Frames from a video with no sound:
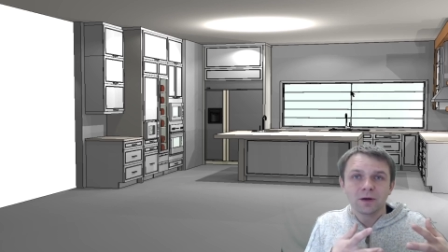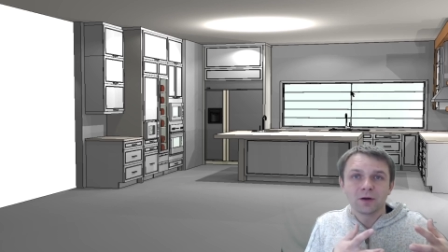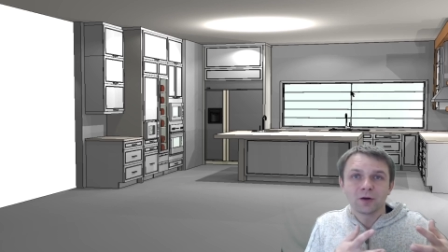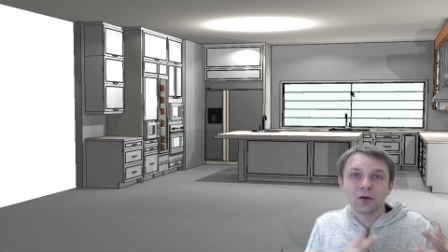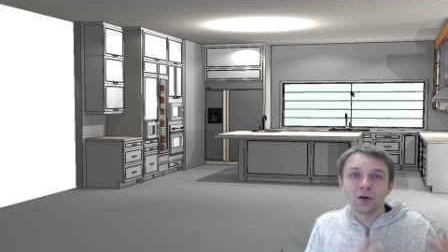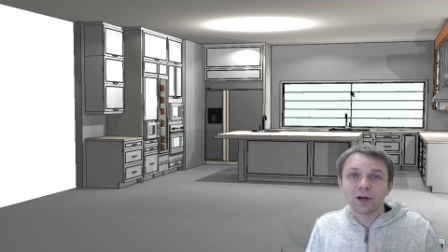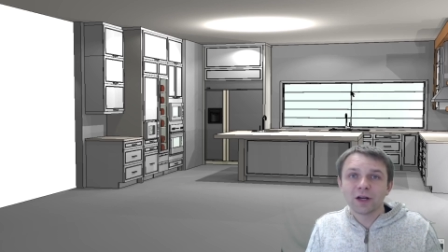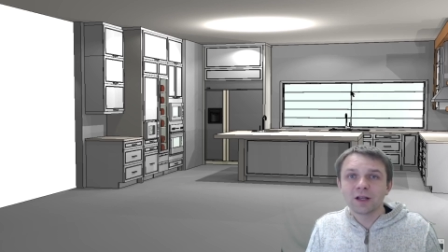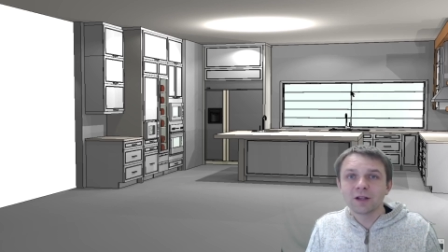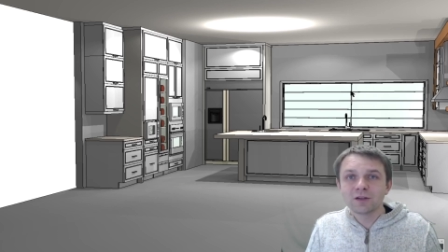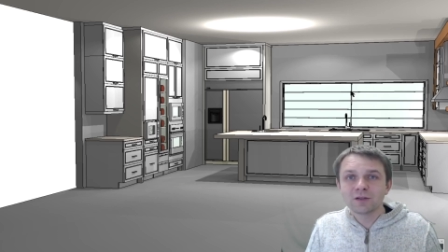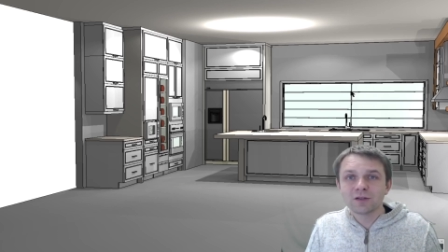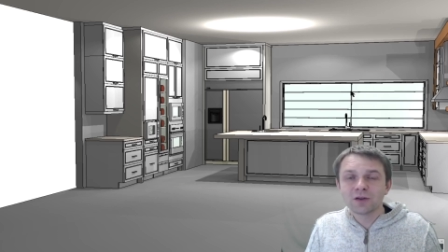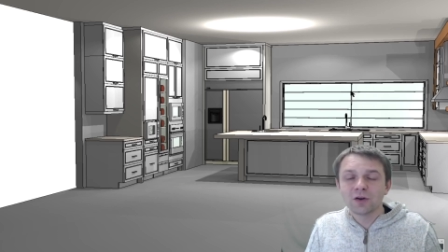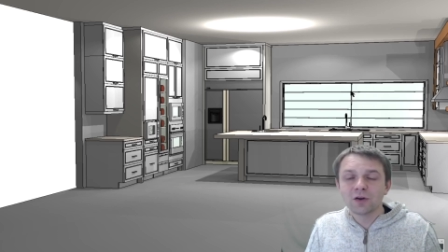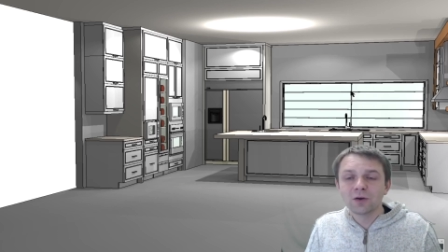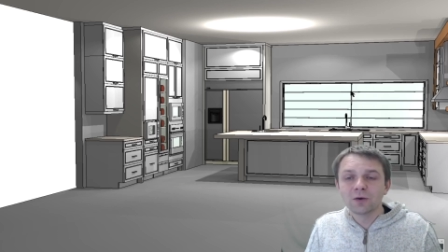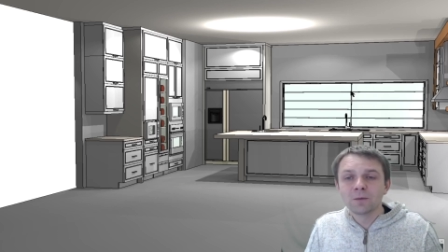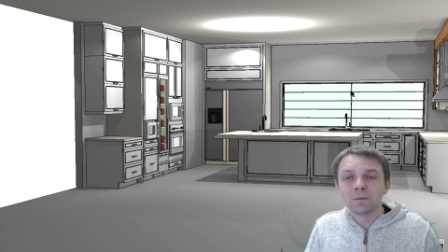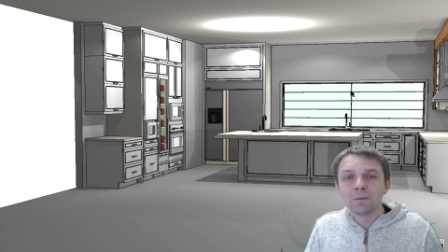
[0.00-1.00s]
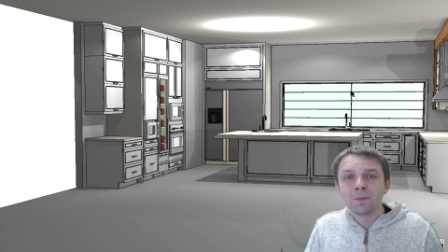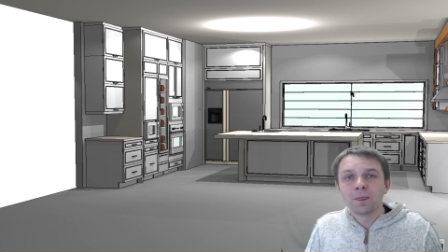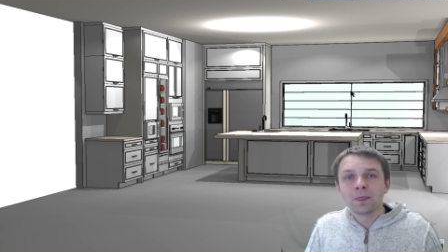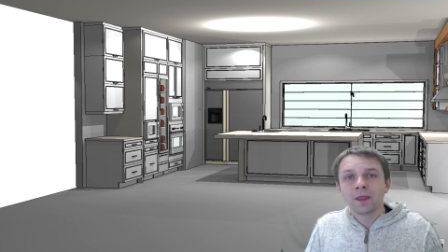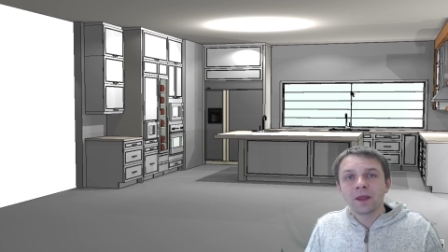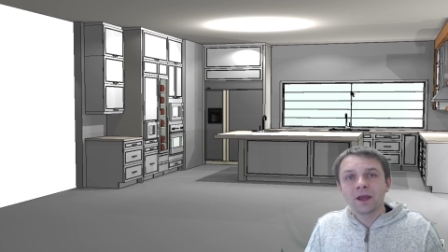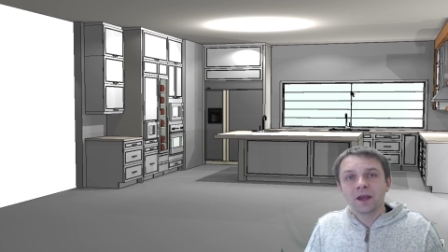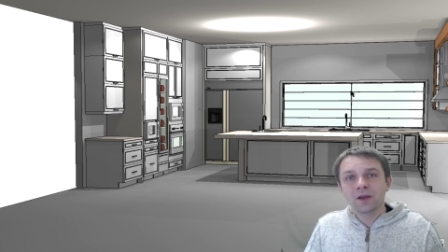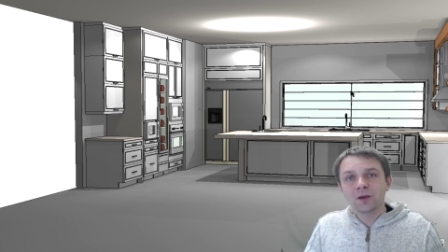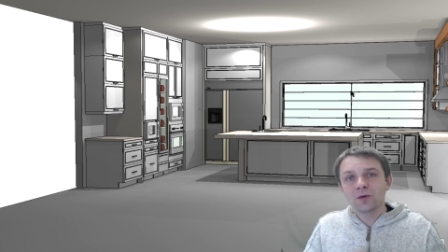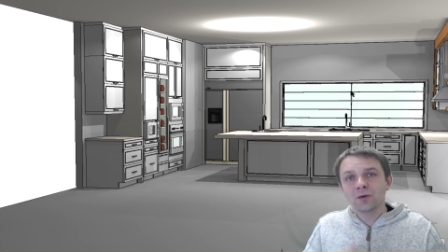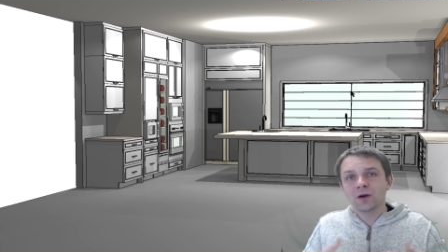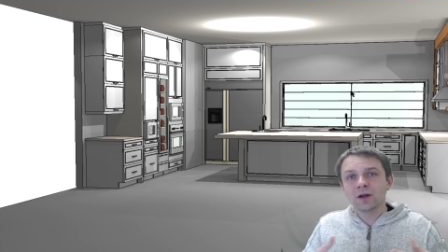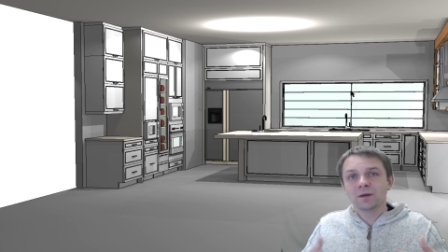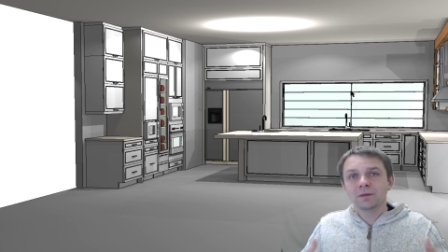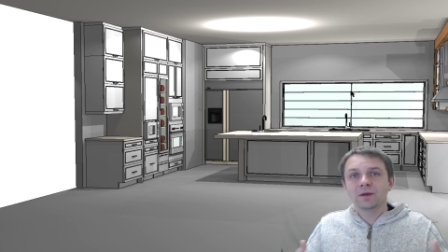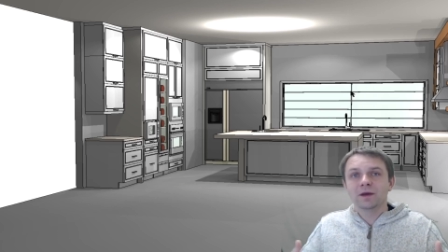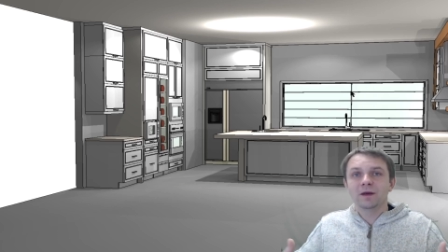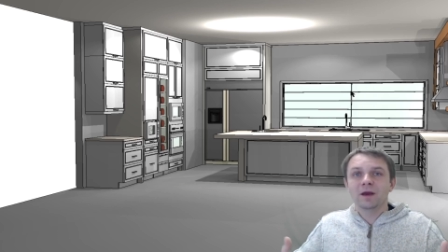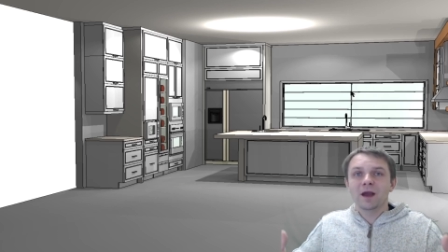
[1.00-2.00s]
cooking zone. You want to
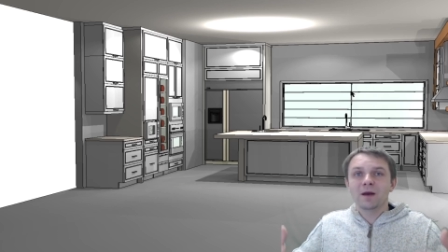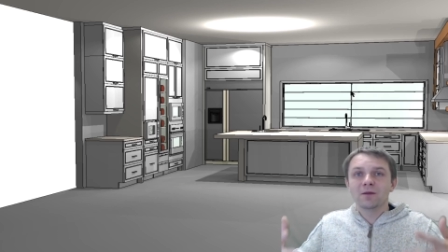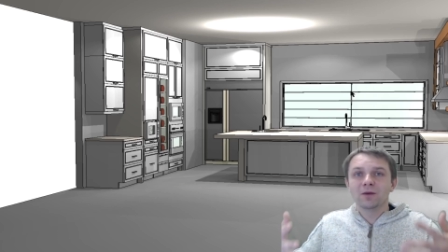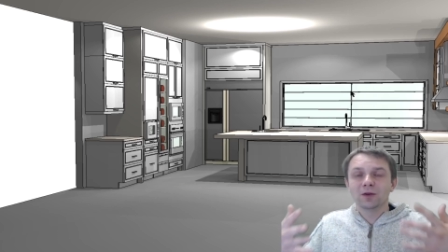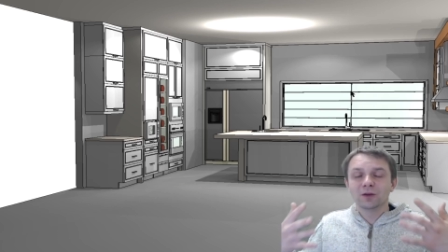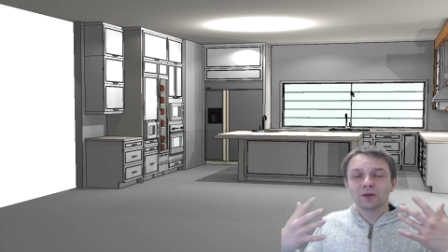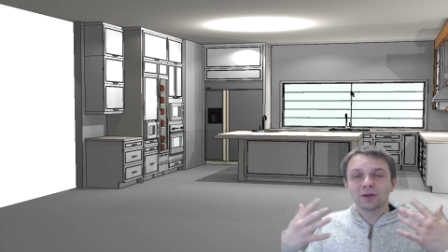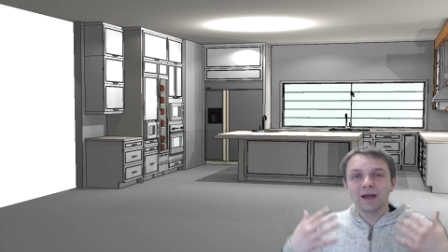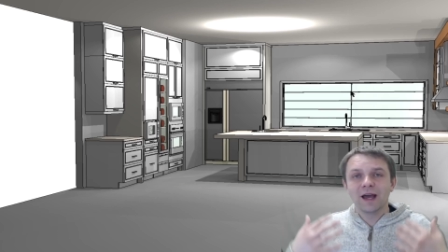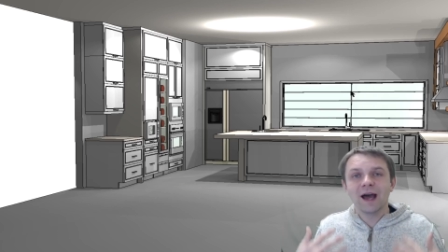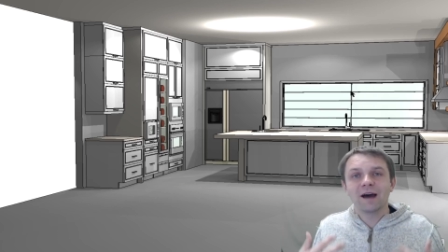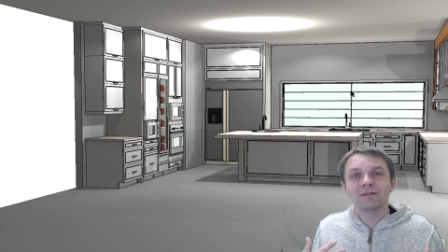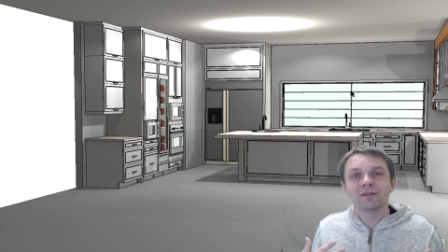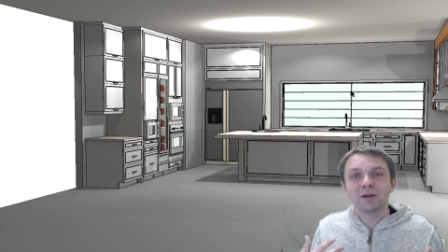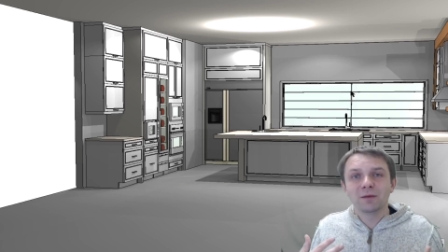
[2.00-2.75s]
be able to have the